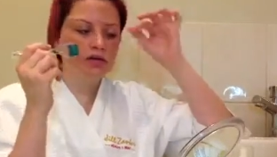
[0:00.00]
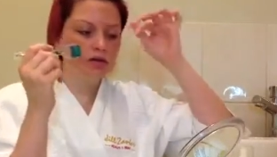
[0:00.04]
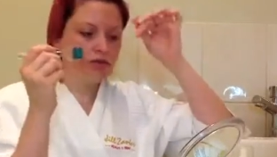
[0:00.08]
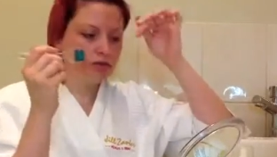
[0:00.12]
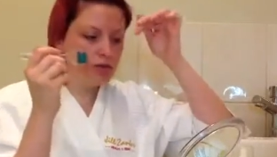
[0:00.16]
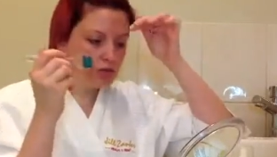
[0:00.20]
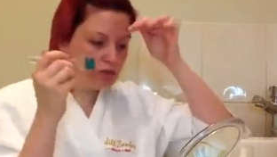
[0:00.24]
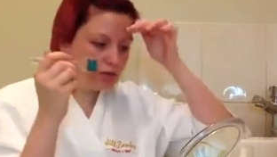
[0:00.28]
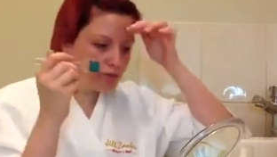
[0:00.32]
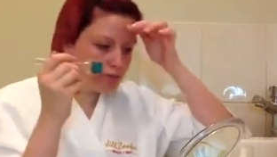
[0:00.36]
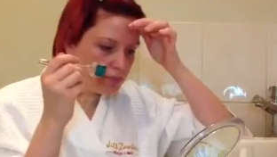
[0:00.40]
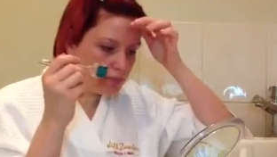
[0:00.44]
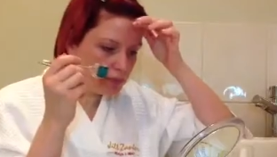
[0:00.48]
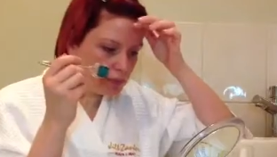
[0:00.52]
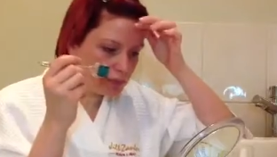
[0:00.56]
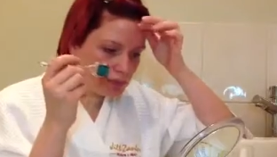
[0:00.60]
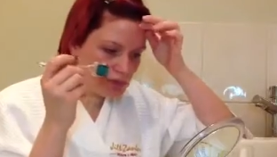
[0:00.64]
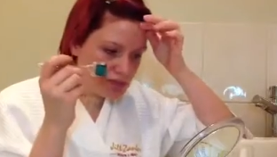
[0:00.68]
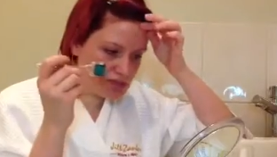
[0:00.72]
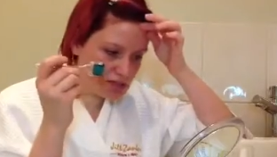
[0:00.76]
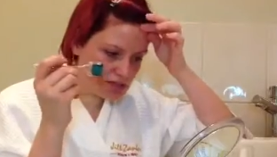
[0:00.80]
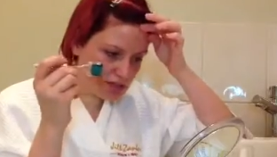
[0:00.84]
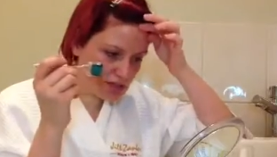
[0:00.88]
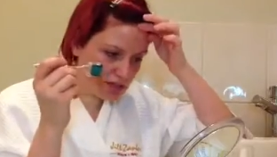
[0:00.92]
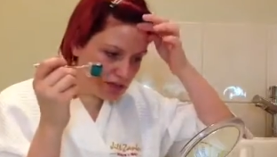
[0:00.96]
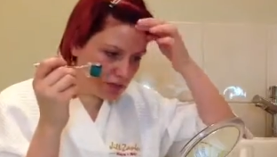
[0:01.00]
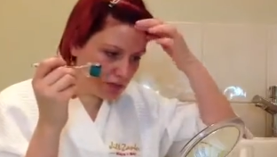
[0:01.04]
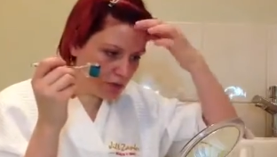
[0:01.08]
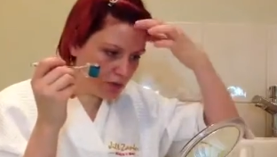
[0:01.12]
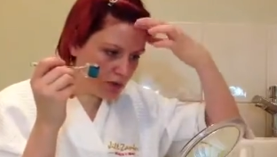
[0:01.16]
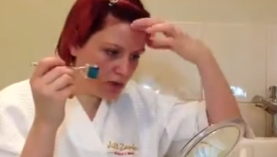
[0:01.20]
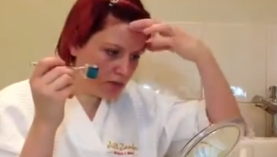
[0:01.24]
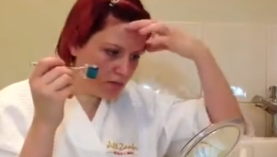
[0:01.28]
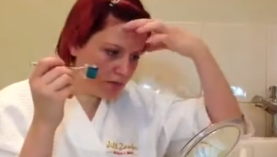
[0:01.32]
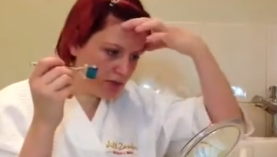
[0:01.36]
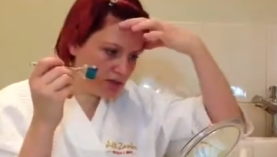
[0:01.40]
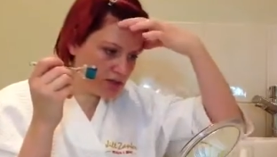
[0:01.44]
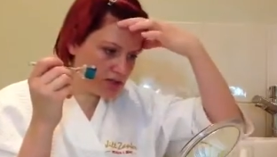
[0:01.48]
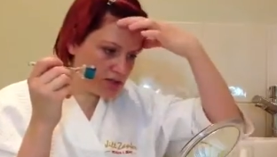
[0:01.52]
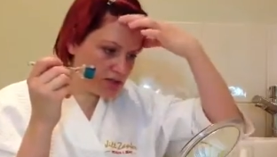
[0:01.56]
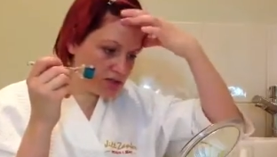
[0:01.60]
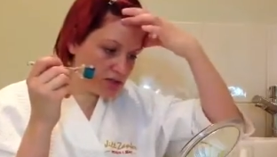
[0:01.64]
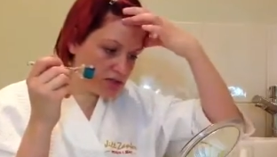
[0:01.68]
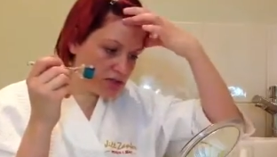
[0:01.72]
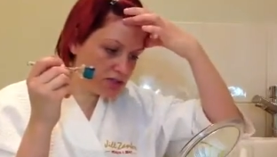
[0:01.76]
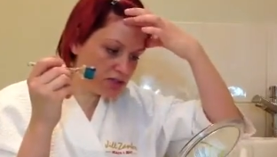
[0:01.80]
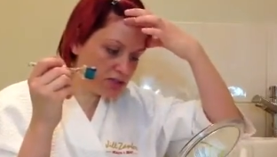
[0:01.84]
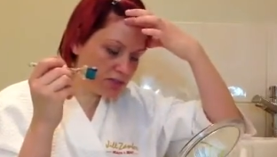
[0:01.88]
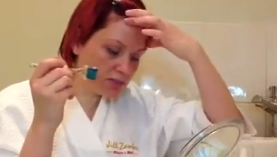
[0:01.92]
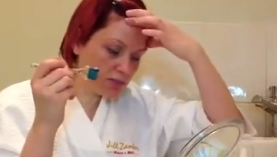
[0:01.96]
you can pull the skin quite a bit. So
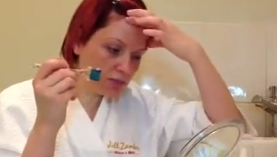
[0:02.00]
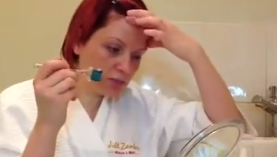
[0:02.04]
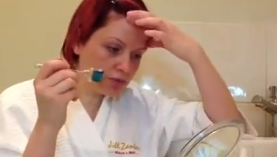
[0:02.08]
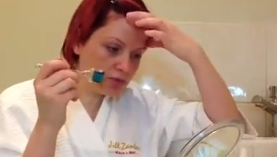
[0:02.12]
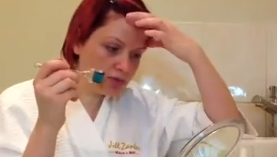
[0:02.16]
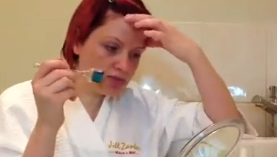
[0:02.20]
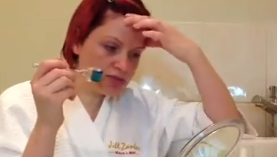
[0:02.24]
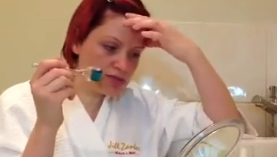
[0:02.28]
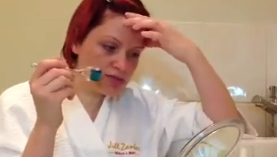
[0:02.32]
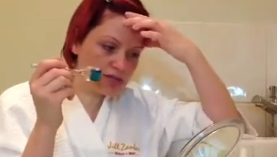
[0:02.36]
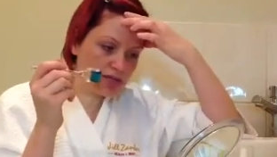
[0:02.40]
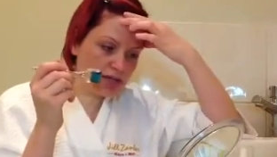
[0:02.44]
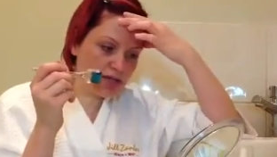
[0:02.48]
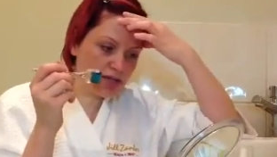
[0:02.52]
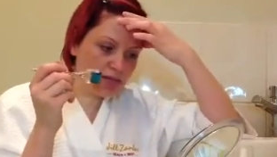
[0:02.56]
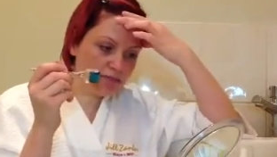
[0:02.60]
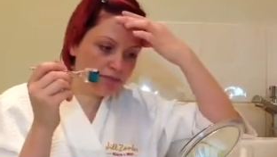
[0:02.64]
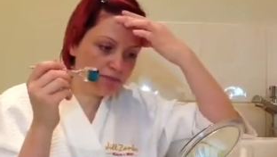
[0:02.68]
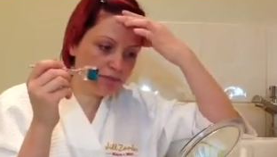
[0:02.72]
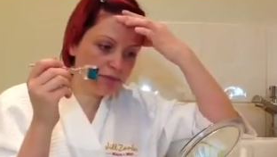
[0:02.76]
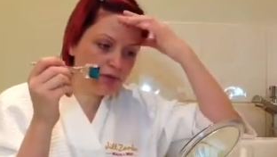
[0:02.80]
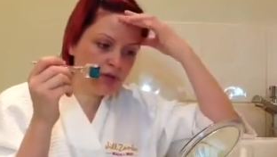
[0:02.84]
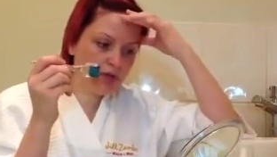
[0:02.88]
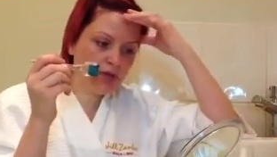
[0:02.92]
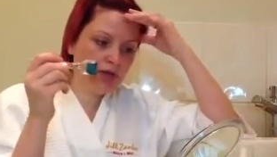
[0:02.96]
just support the skin.